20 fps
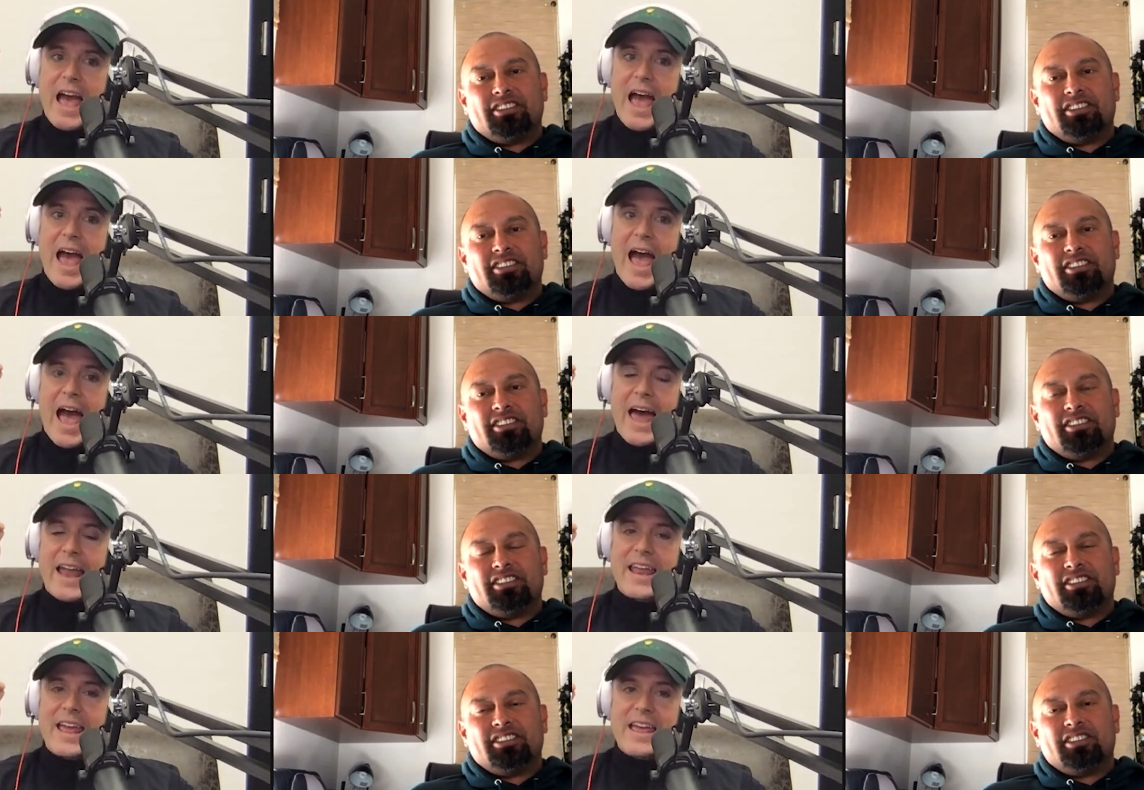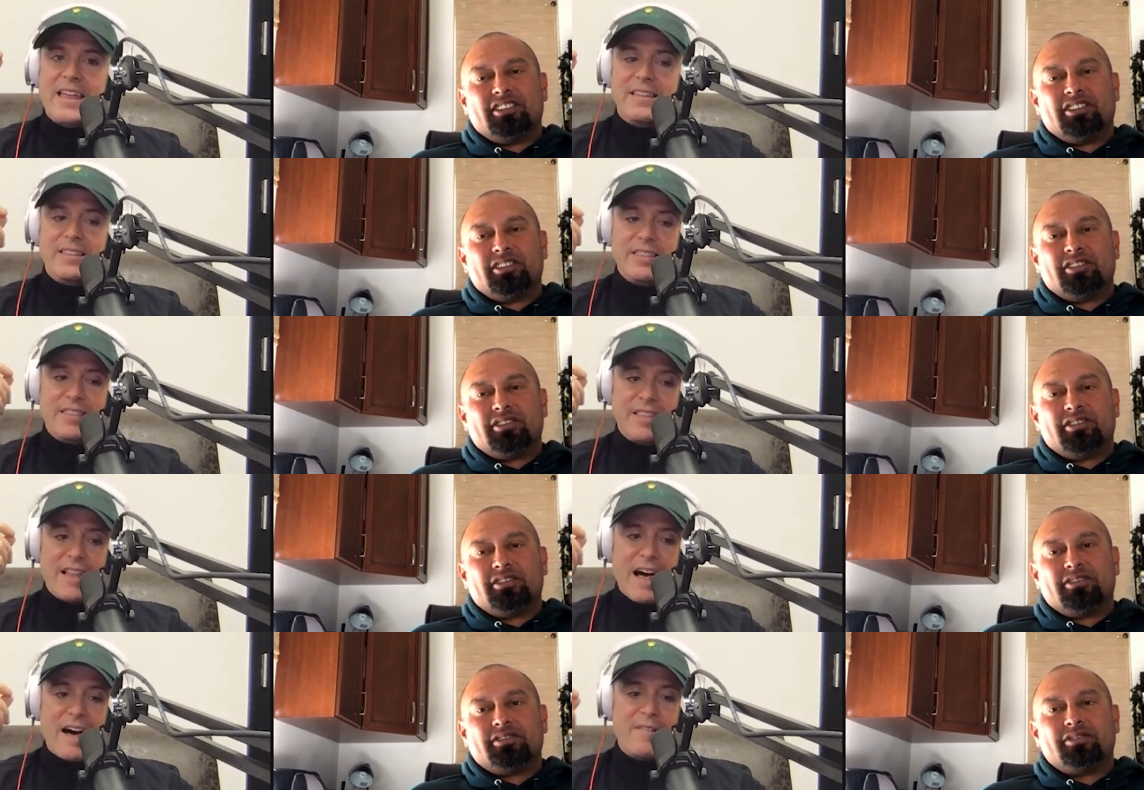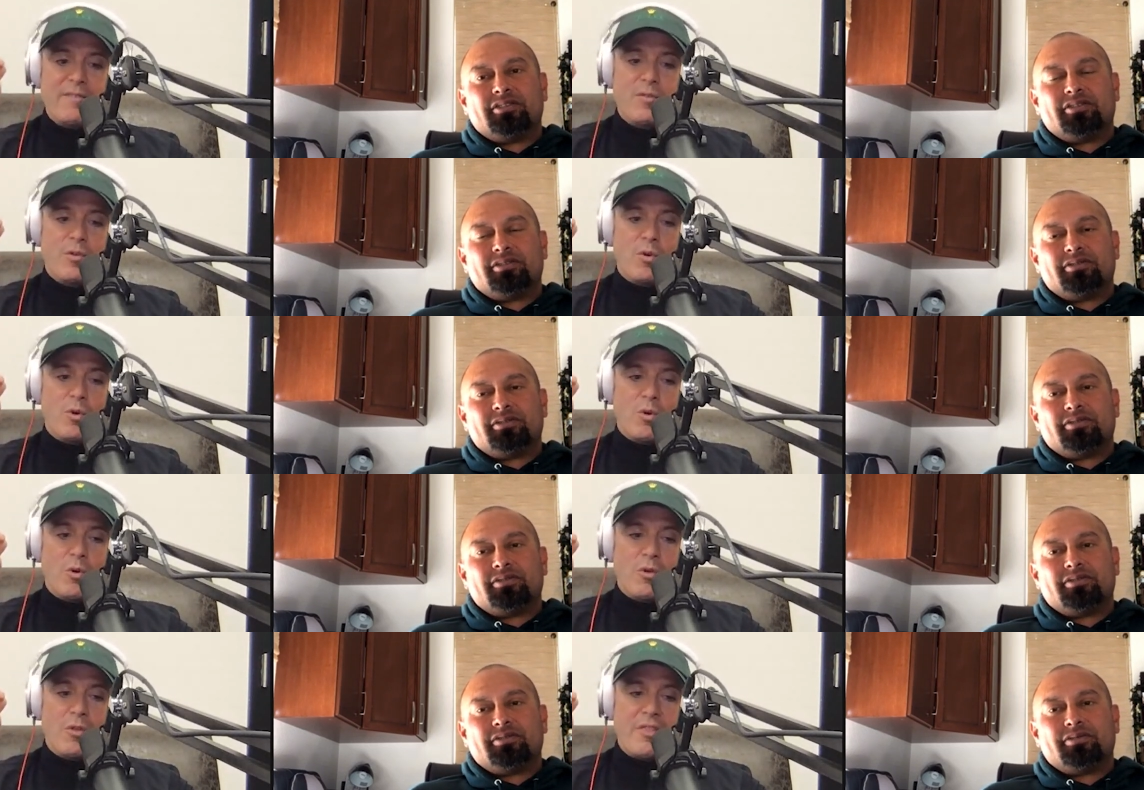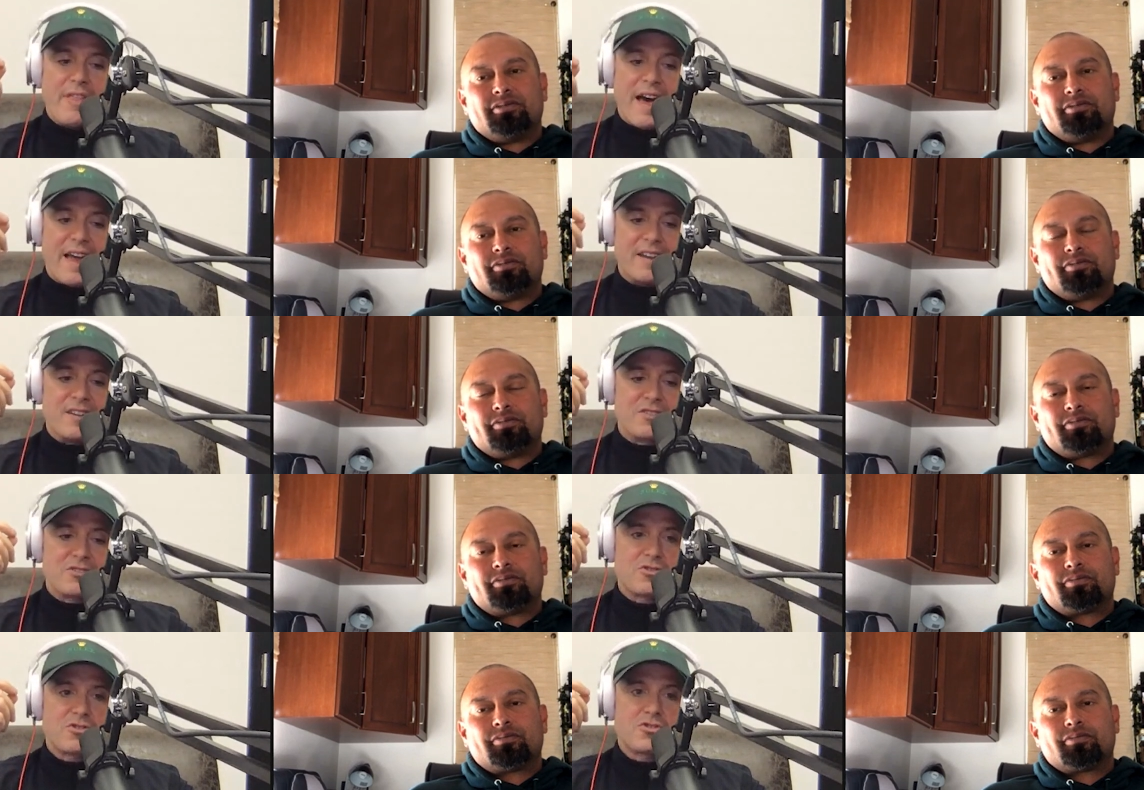Speaker 1: at a level that
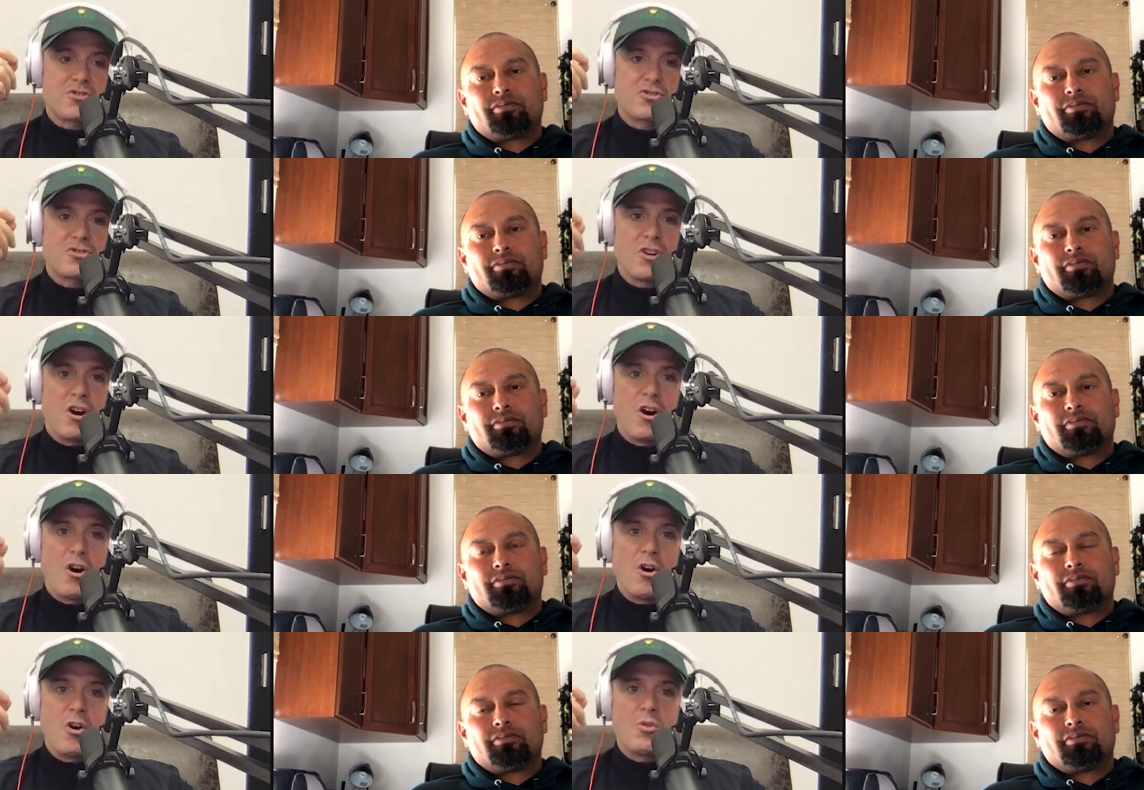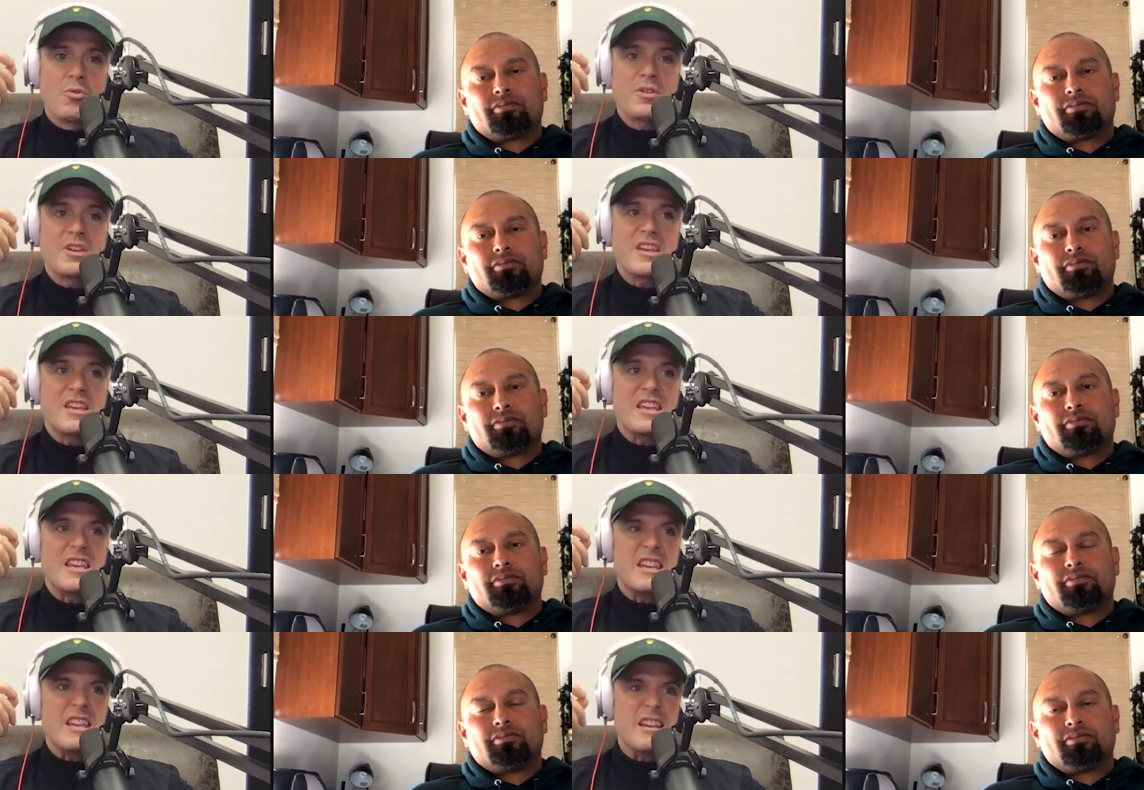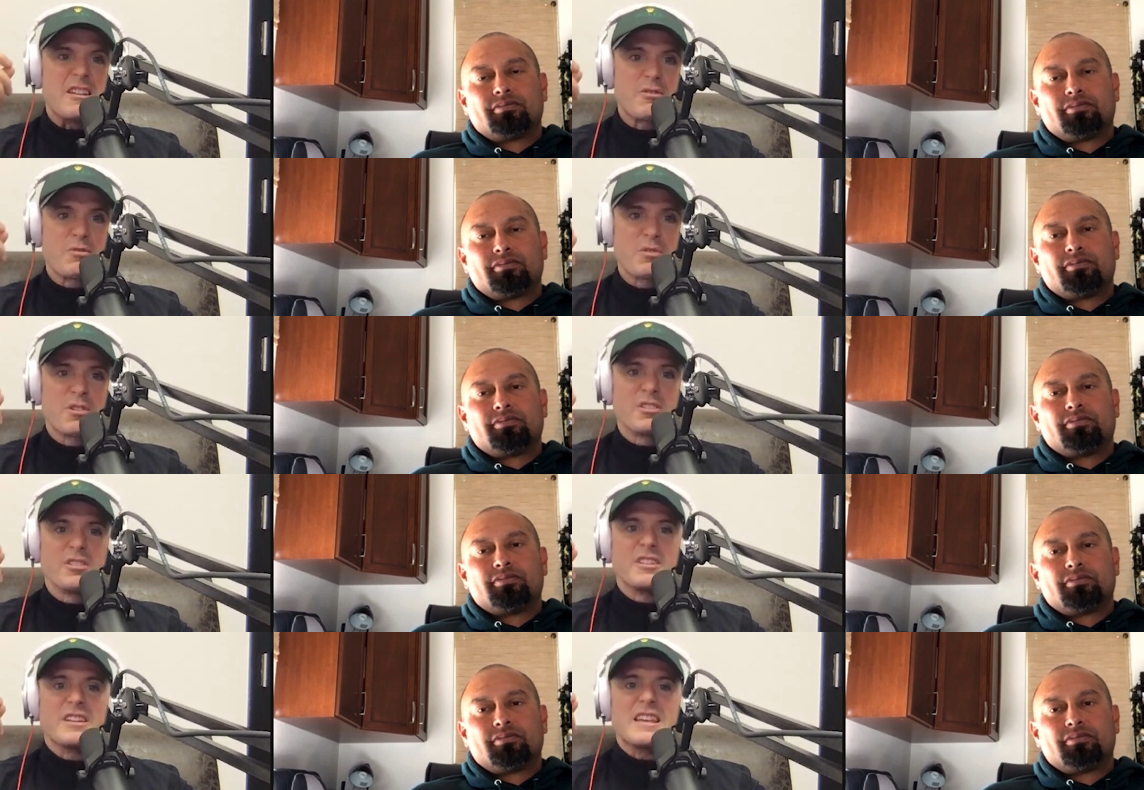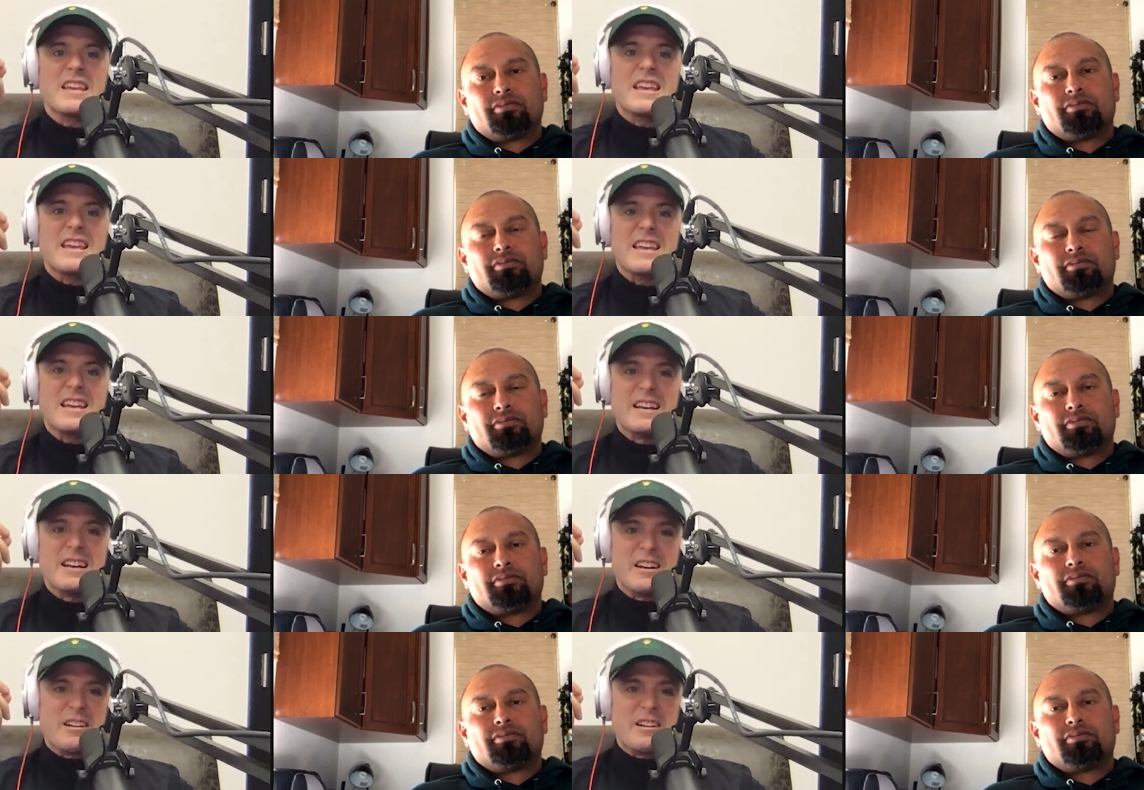is so eerily